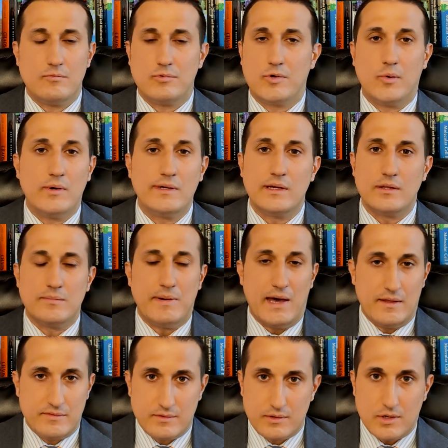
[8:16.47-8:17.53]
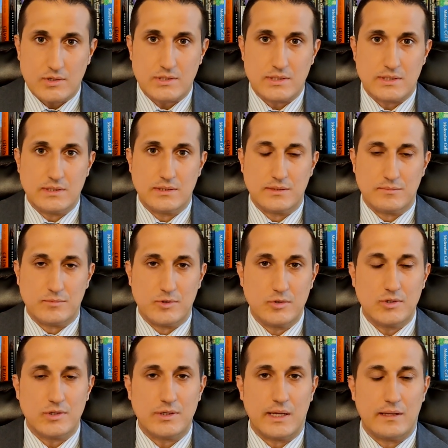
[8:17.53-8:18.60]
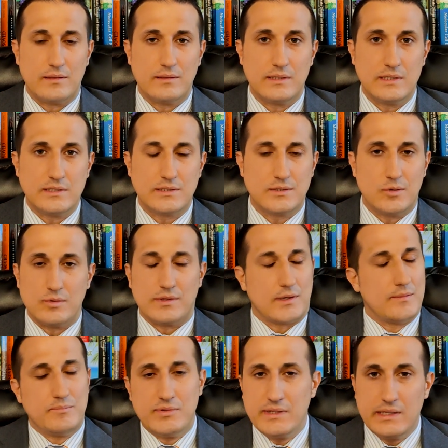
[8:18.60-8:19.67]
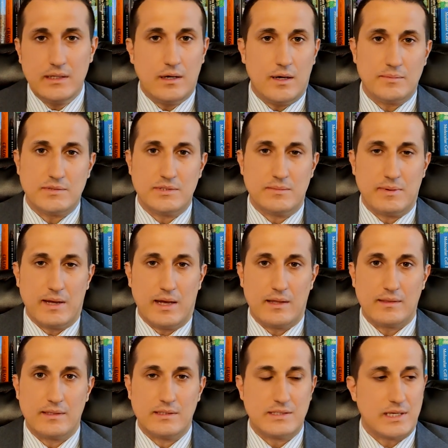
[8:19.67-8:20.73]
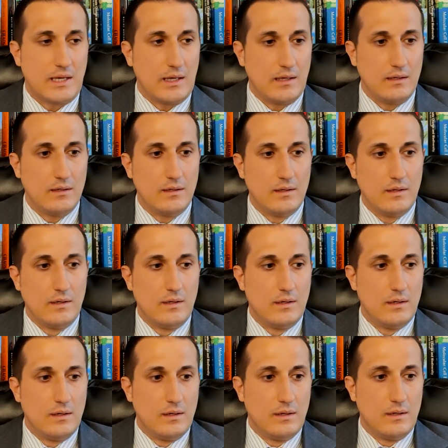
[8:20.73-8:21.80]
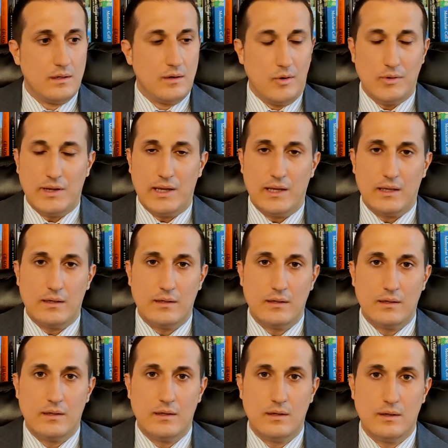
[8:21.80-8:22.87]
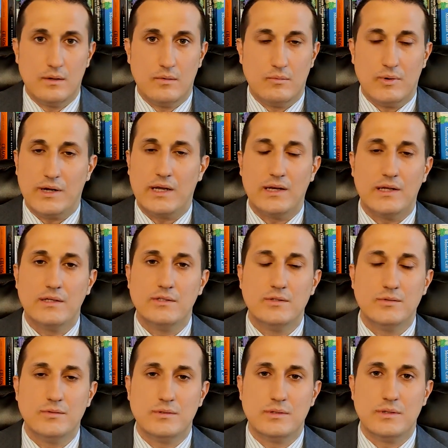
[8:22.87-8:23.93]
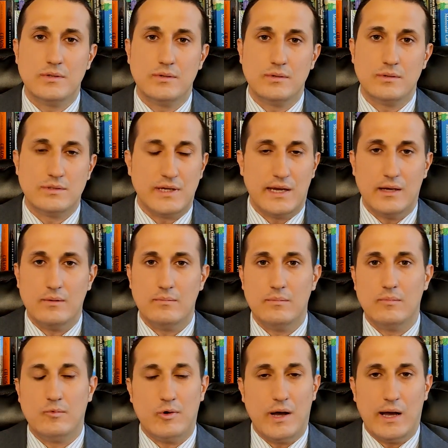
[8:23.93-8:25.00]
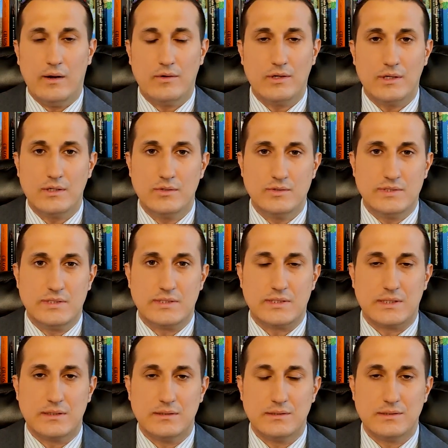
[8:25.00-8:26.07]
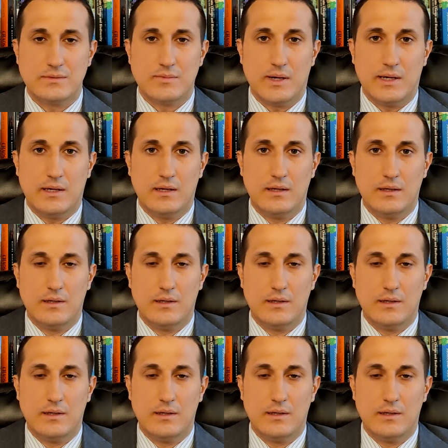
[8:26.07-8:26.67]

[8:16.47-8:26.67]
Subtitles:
going down the path of narcissism, you can at least go the complete opposite path and say, okay, what can I do to help? How can I use these skills, right?